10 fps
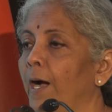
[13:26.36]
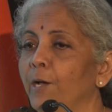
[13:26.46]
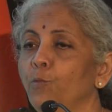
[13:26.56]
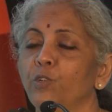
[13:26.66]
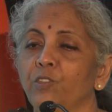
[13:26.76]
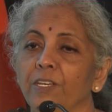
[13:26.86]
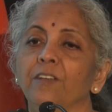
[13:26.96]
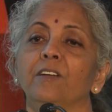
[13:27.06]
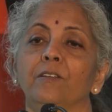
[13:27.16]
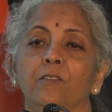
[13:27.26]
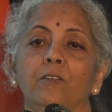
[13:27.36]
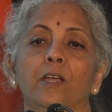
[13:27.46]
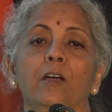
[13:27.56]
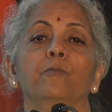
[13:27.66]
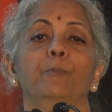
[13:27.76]
I would think
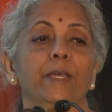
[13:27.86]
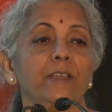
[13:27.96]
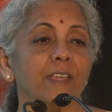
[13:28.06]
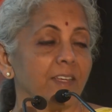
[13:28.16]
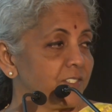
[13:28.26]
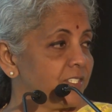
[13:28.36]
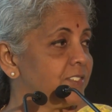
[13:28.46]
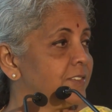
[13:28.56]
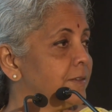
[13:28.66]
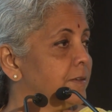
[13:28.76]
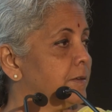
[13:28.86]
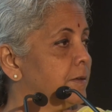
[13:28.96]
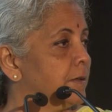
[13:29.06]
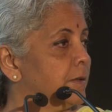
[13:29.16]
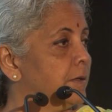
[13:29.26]
a big yes.
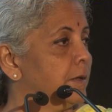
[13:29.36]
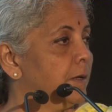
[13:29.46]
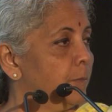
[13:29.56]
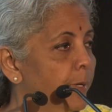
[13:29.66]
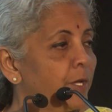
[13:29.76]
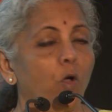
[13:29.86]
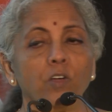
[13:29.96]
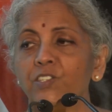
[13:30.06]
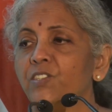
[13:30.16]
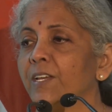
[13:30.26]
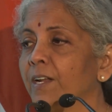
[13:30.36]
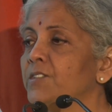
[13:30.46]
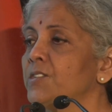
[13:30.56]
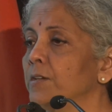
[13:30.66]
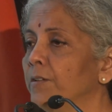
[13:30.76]
Because there
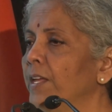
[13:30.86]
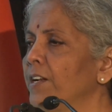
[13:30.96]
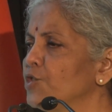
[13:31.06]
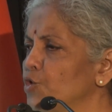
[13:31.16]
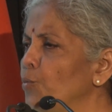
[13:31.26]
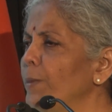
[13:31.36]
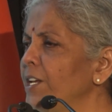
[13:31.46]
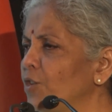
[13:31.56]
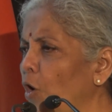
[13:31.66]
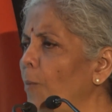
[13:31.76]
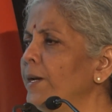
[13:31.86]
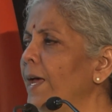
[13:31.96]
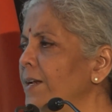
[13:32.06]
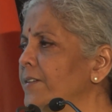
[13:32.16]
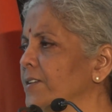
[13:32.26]
are so many
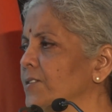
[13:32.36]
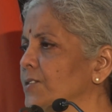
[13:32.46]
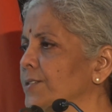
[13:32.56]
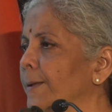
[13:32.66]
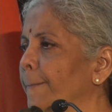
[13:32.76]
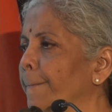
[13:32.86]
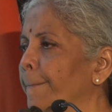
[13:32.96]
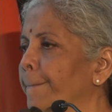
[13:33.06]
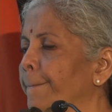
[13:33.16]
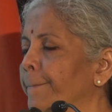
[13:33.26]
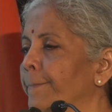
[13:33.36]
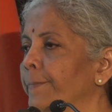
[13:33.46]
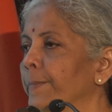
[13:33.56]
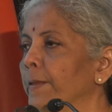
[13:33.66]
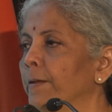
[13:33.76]
commonalities.
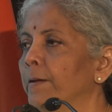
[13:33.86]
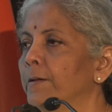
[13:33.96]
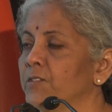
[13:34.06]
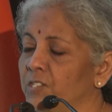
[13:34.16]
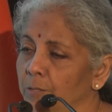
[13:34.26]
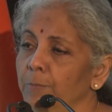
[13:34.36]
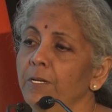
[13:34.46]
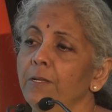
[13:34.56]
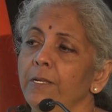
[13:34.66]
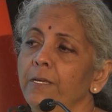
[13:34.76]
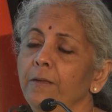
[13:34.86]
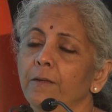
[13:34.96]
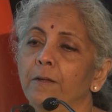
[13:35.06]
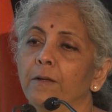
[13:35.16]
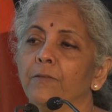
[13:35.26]
Similarly,
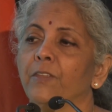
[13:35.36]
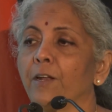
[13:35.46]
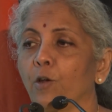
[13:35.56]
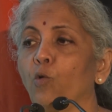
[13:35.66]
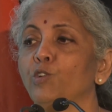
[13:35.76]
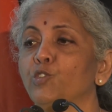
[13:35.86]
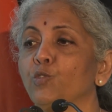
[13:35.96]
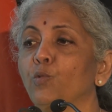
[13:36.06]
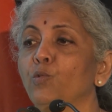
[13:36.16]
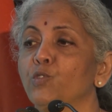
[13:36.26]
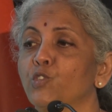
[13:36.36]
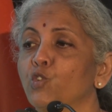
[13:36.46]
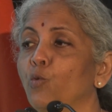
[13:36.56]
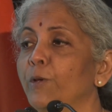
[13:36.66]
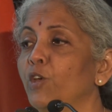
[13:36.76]
there are also
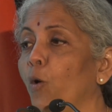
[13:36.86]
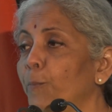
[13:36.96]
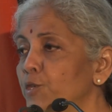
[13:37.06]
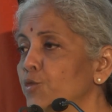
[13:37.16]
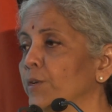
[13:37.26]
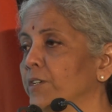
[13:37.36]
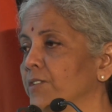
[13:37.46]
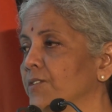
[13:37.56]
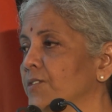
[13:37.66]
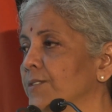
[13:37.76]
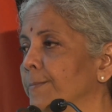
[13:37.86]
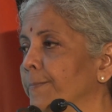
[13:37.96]
so many opportunities.